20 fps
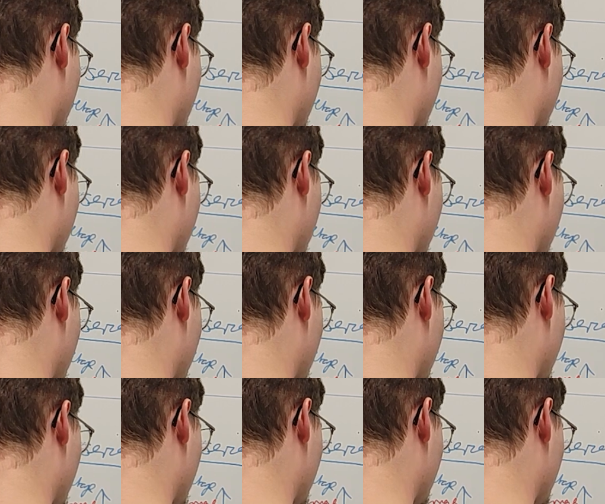
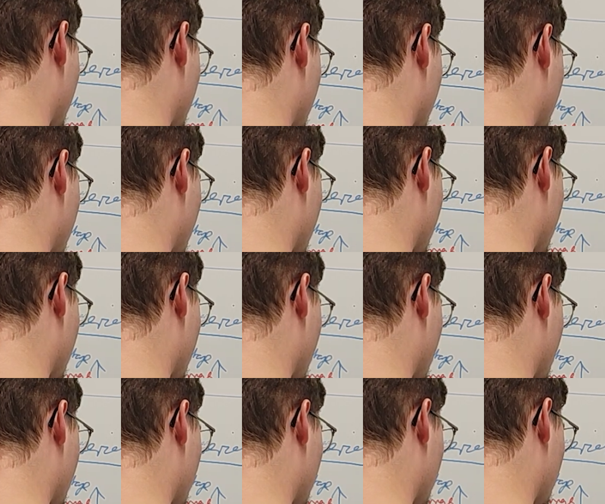
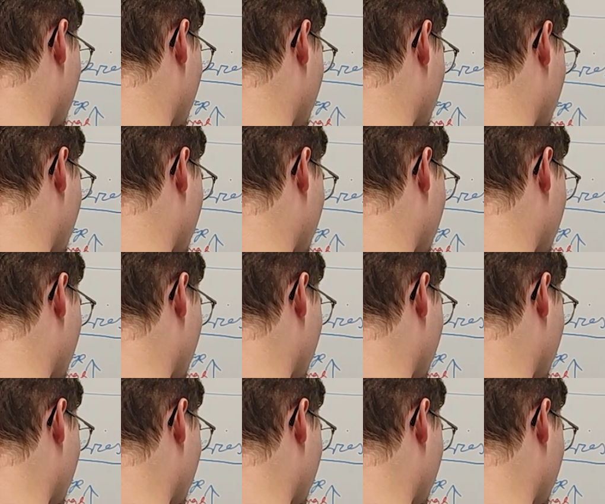Nobody speaks.